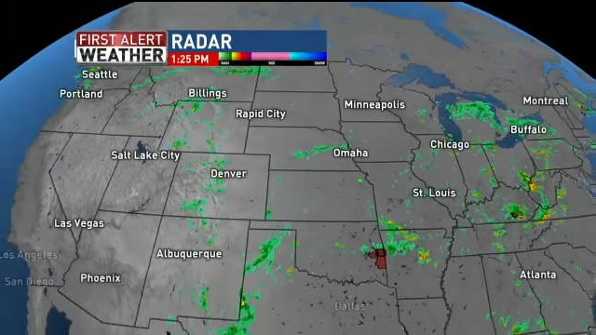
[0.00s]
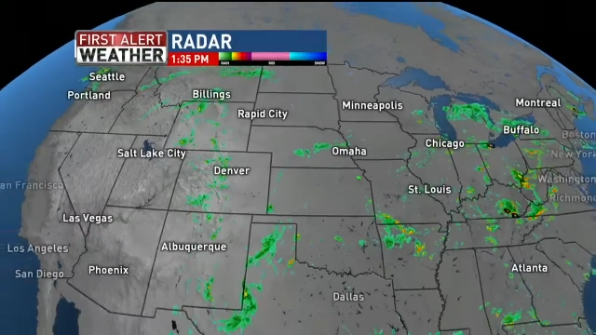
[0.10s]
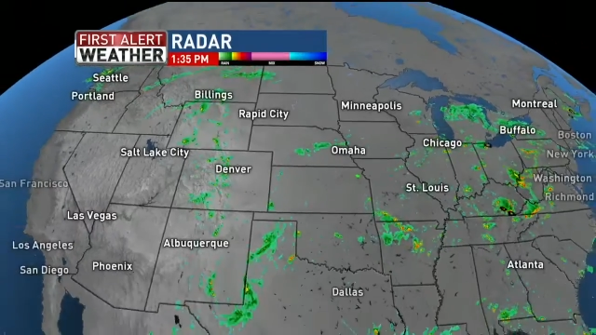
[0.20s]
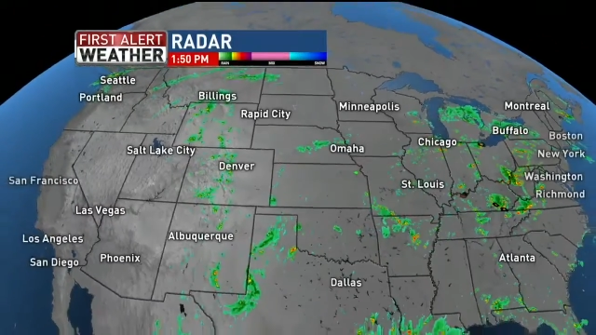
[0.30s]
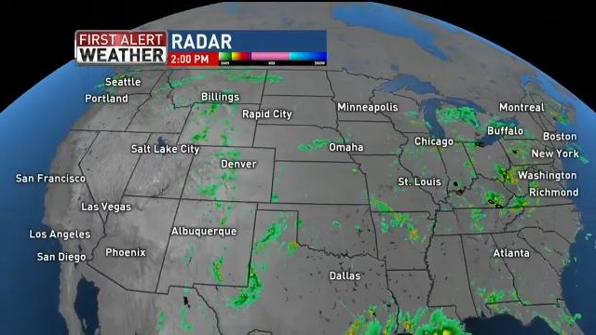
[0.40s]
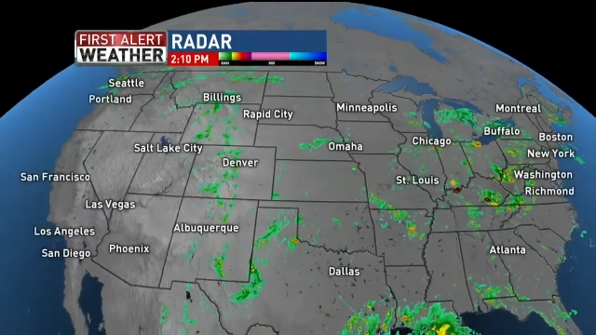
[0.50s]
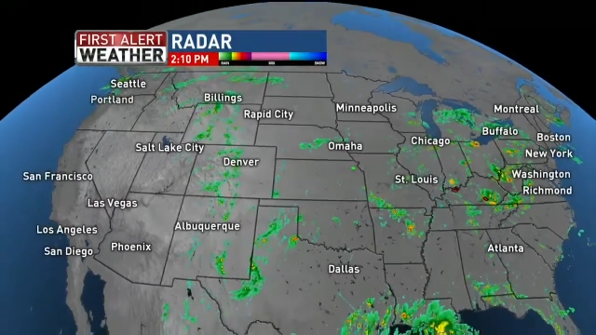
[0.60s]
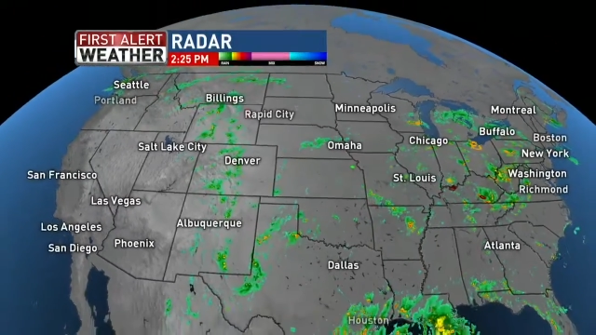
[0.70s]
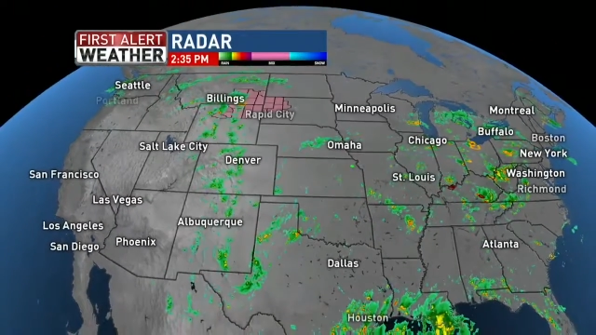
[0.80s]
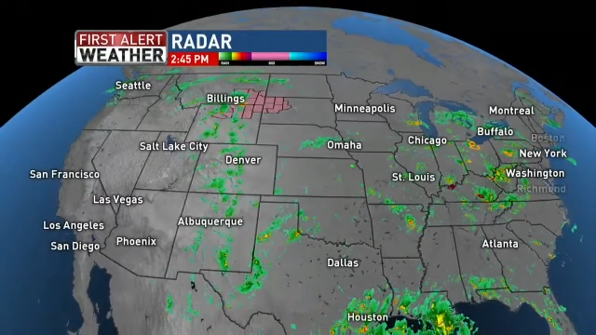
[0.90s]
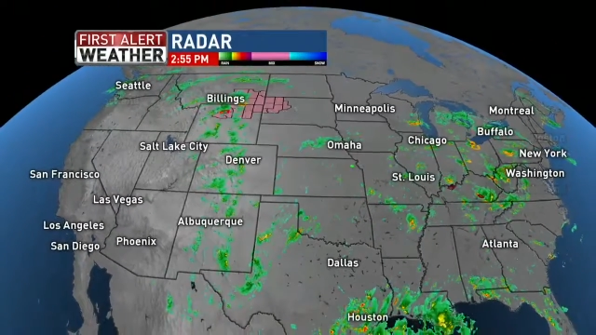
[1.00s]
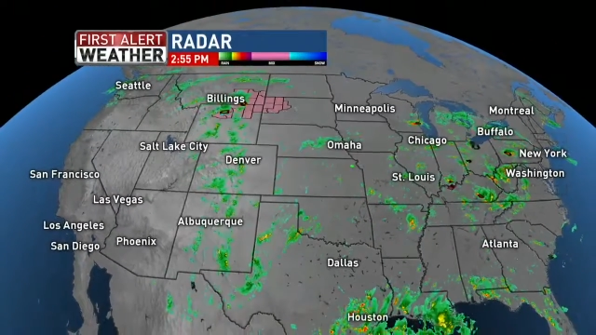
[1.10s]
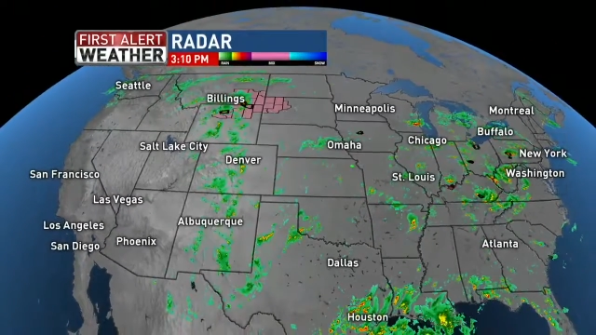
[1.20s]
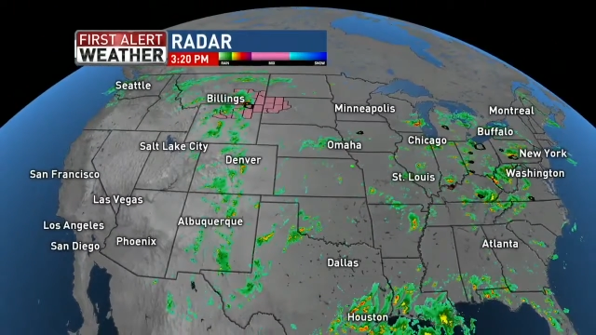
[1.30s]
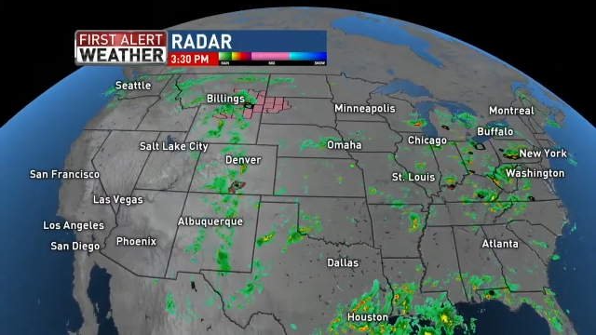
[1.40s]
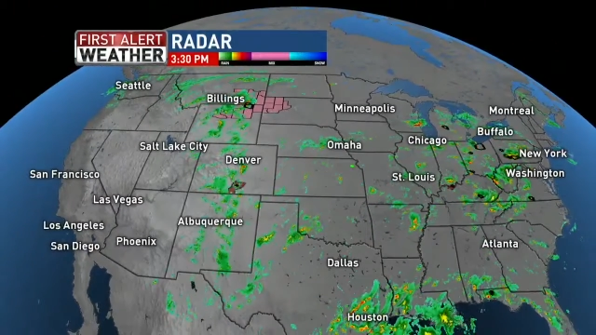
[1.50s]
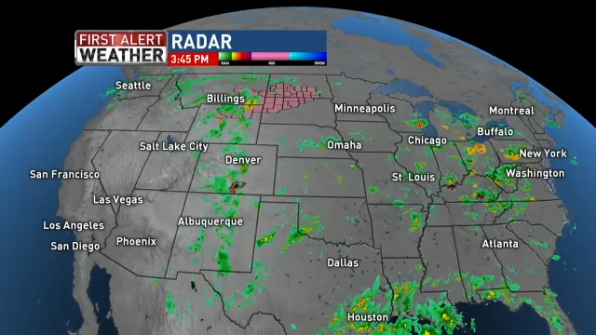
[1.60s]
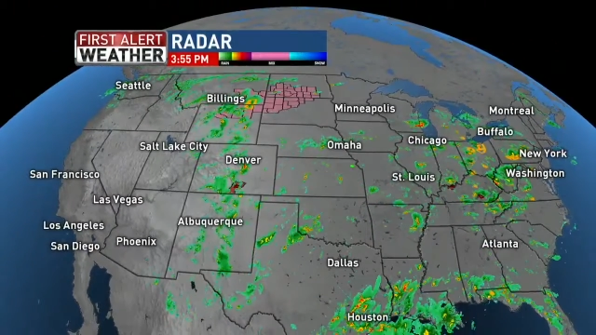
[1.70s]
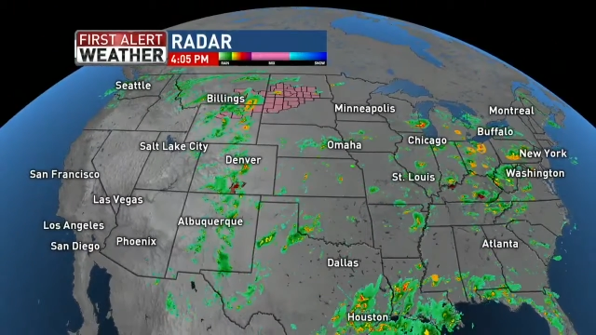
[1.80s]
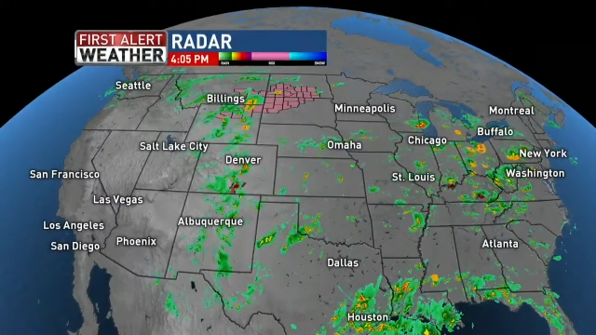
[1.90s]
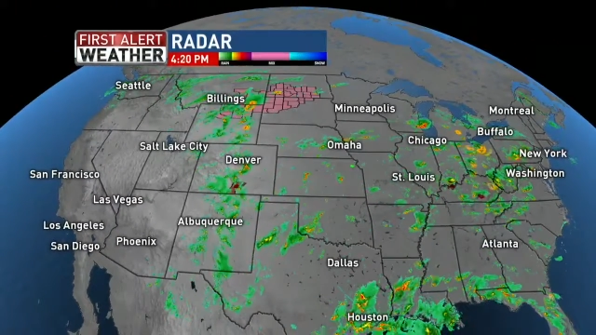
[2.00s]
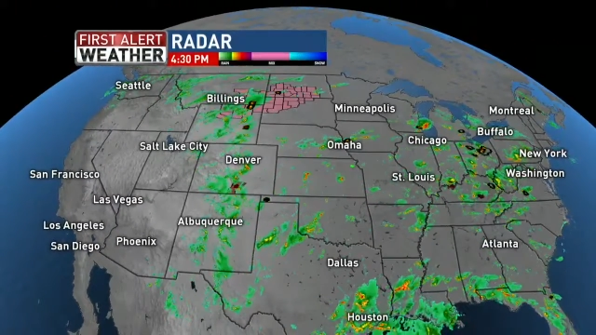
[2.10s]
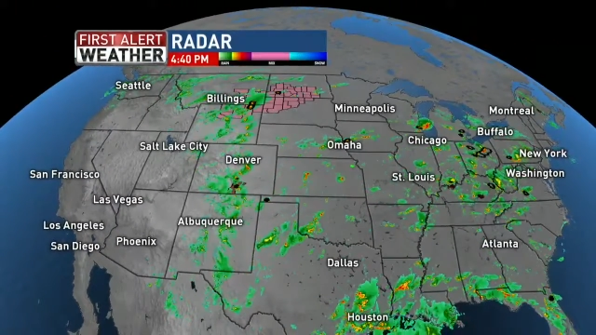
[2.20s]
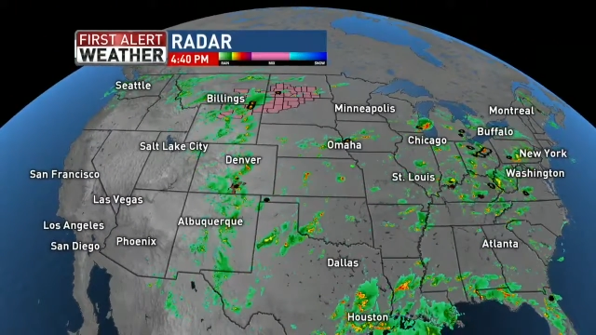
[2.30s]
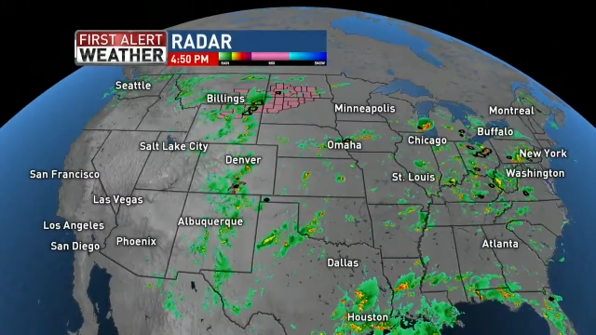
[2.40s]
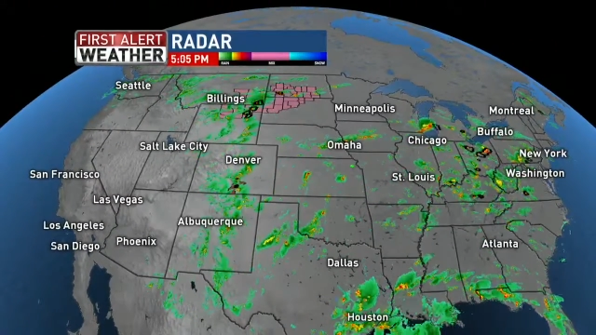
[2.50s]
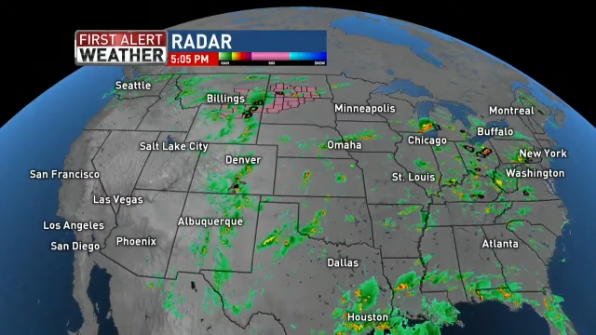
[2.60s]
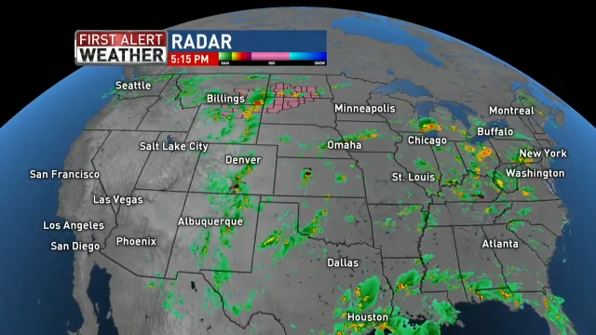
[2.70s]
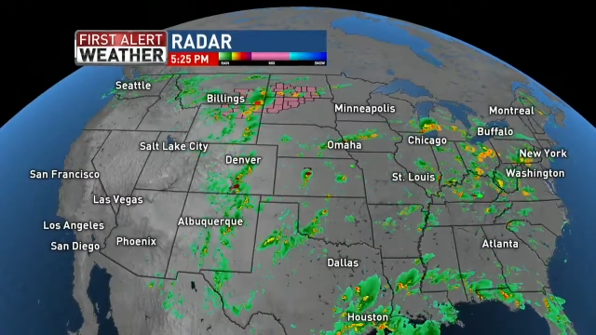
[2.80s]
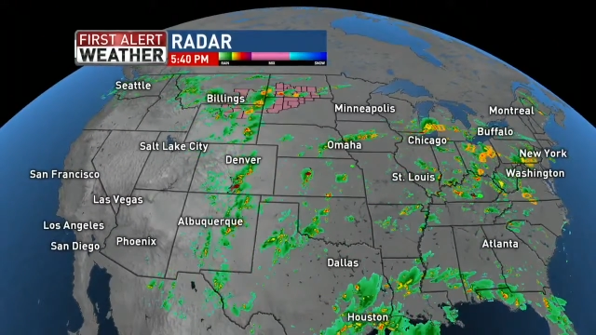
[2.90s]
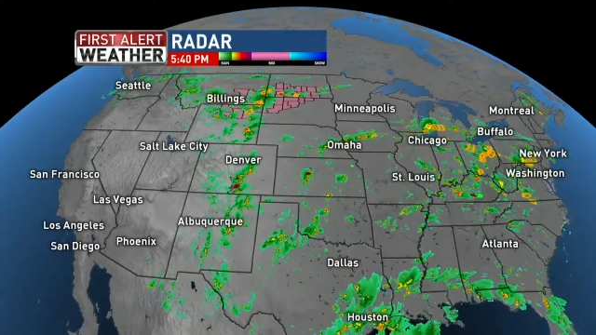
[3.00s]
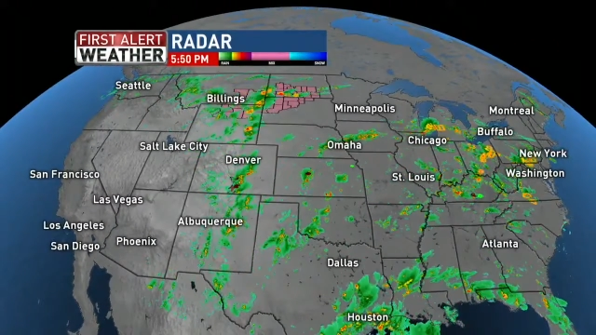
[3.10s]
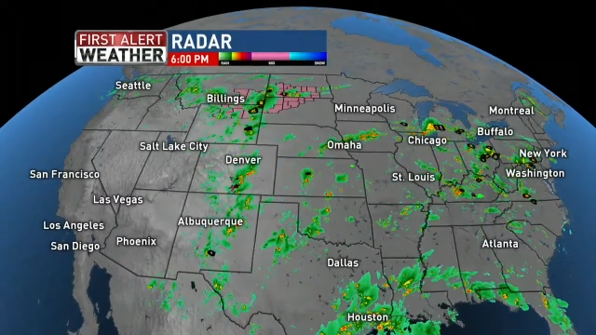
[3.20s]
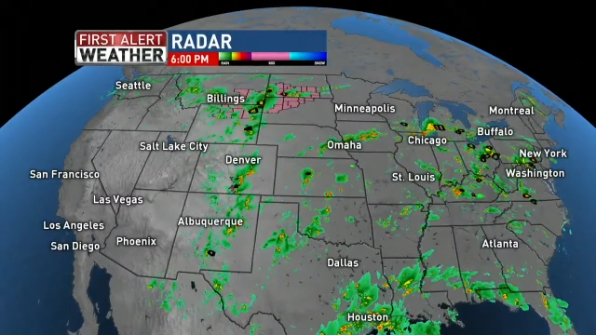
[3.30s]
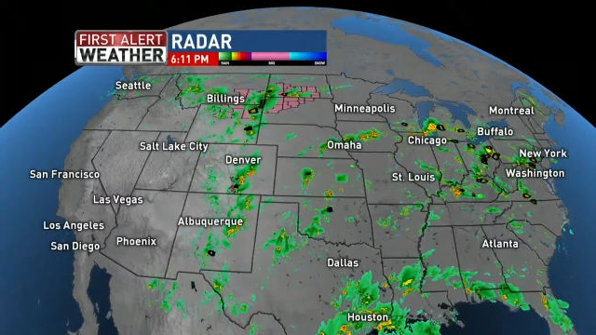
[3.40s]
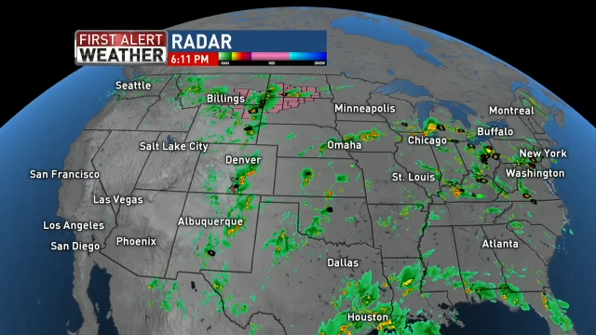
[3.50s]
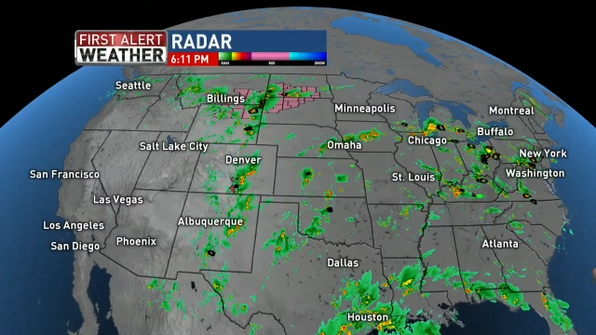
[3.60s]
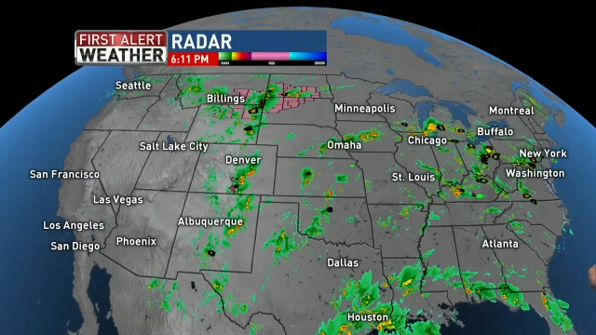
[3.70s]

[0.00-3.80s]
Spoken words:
Nobody's mouth can be seen.